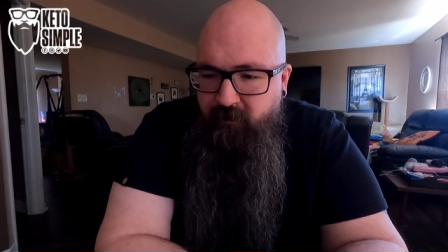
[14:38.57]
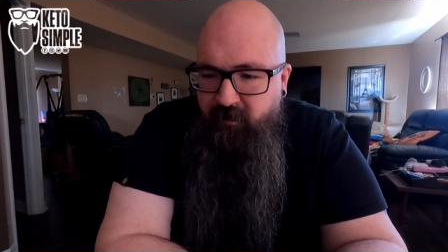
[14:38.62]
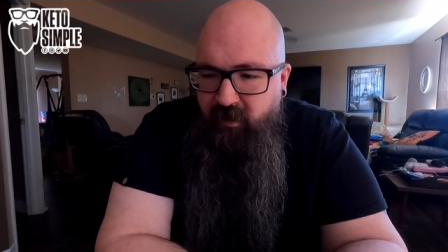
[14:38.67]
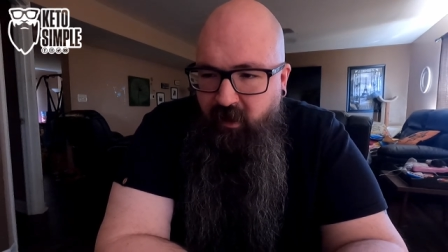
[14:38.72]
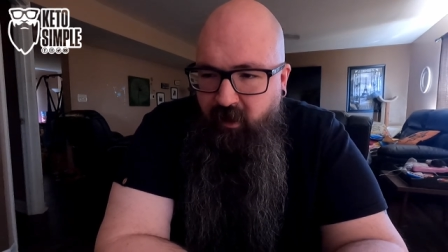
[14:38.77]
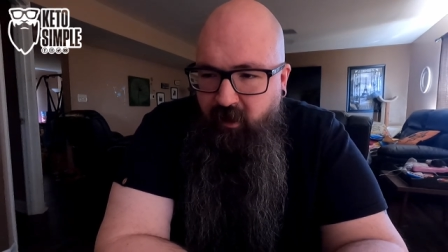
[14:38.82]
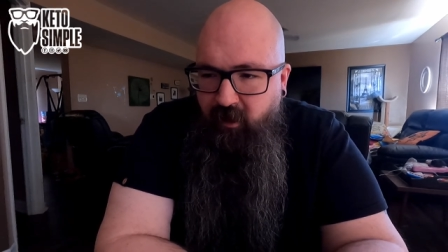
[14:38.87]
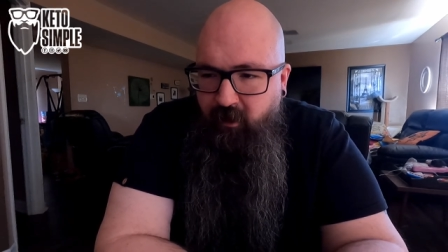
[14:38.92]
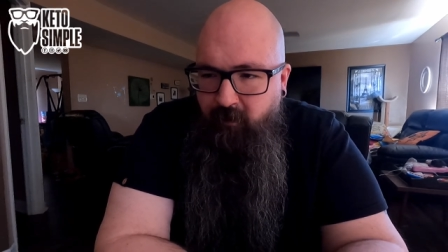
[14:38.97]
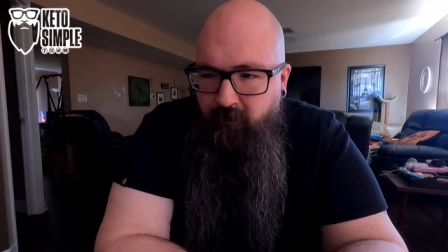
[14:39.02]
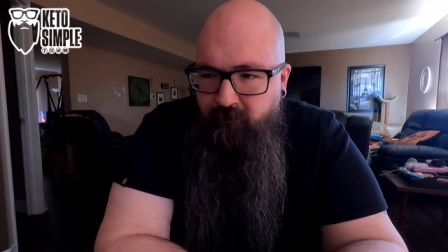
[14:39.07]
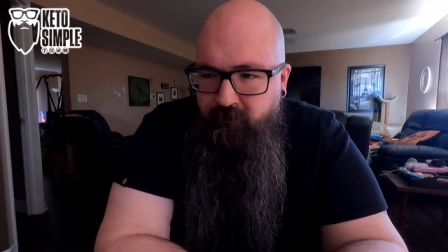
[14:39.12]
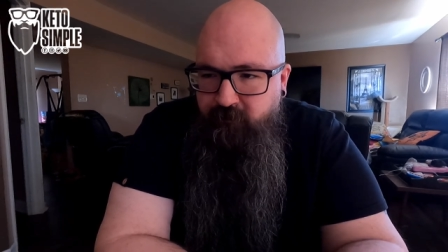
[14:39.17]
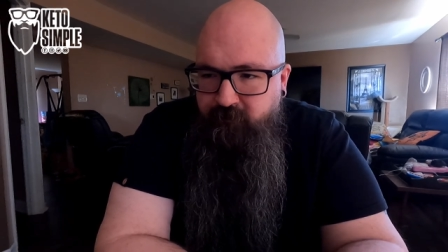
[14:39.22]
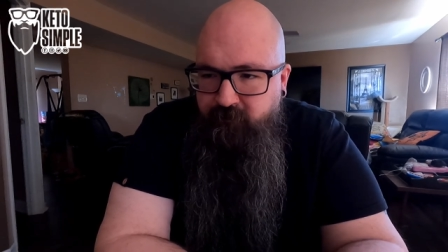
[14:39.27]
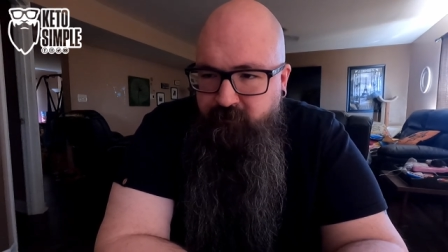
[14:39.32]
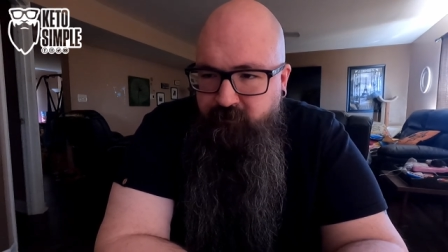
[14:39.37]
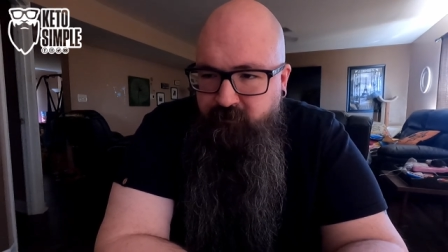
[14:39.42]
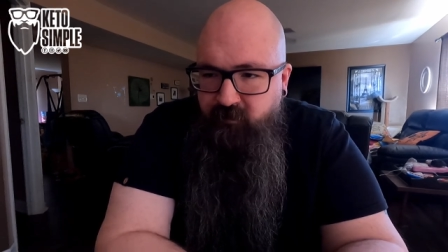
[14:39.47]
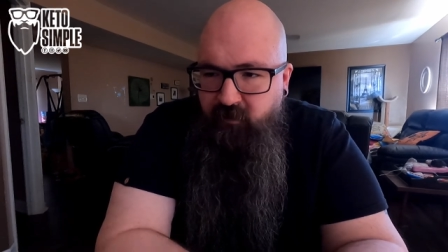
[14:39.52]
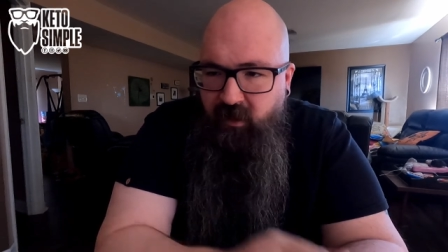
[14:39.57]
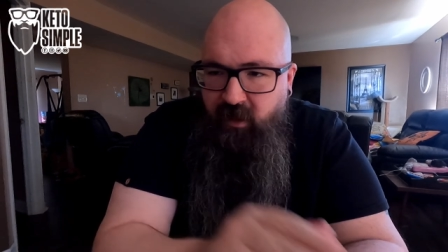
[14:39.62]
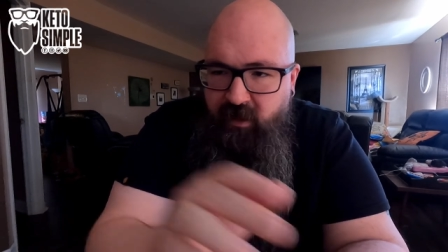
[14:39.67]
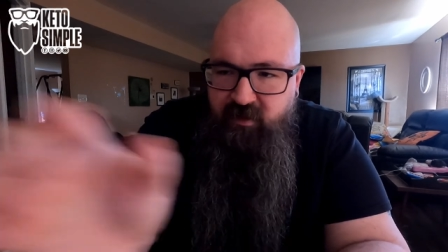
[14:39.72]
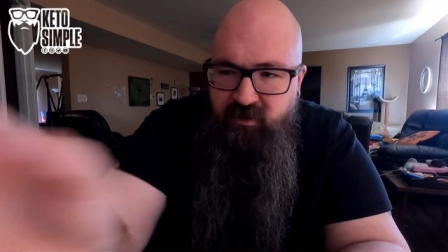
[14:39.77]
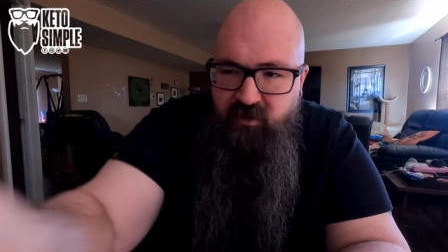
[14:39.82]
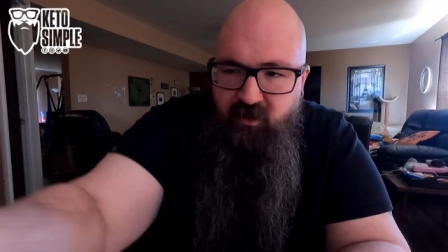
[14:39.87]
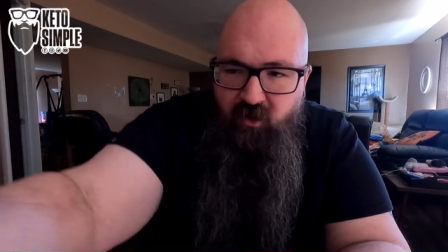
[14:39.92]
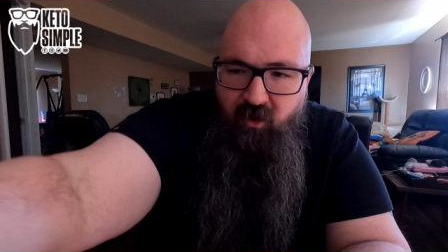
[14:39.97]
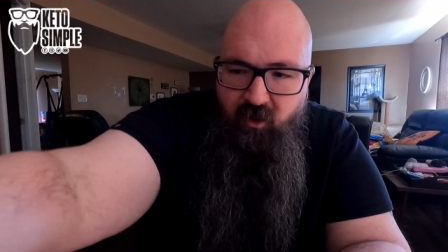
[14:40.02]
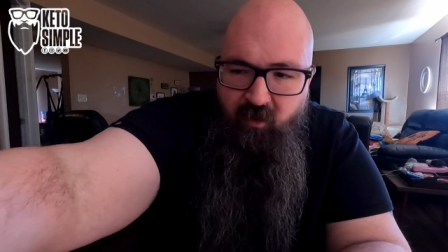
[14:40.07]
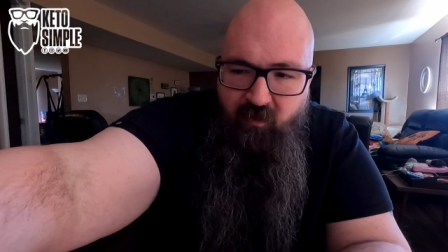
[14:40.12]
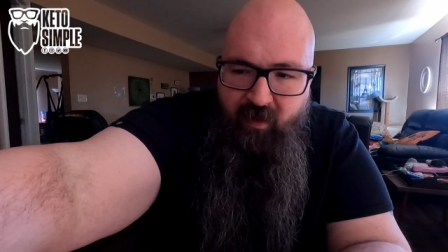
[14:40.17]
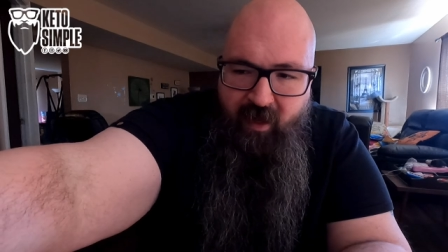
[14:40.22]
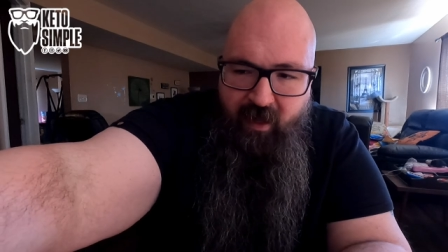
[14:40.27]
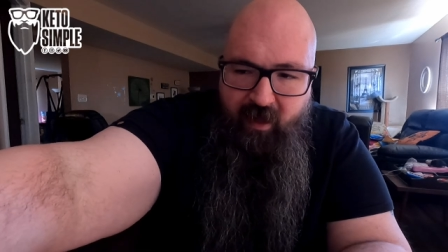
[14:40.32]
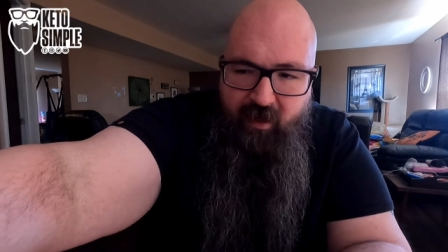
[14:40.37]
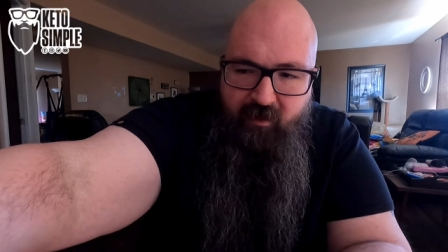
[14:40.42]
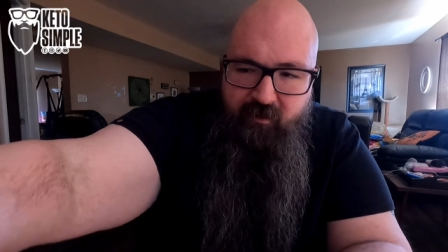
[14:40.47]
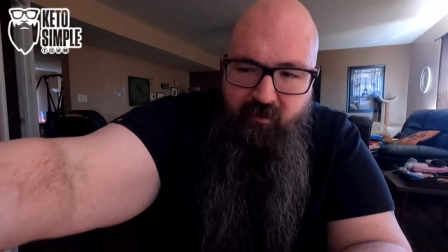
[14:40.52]
Um, I saw
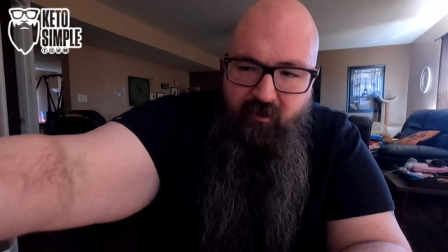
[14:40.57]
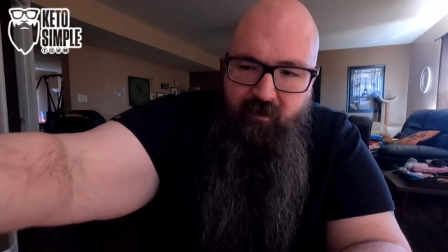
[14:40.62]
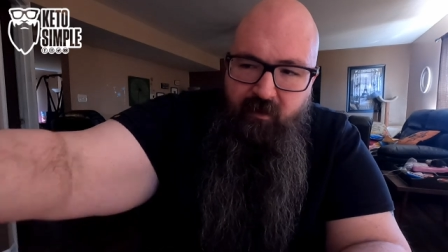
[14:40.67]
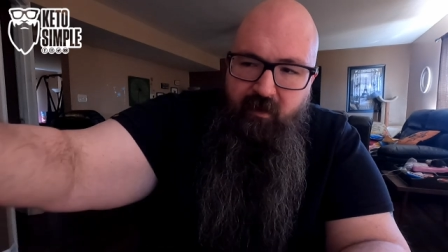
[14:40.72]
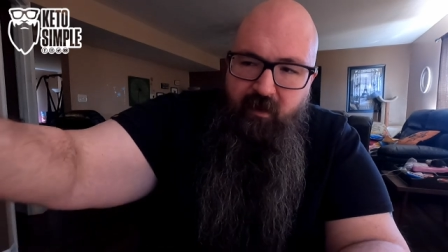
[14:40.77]
that,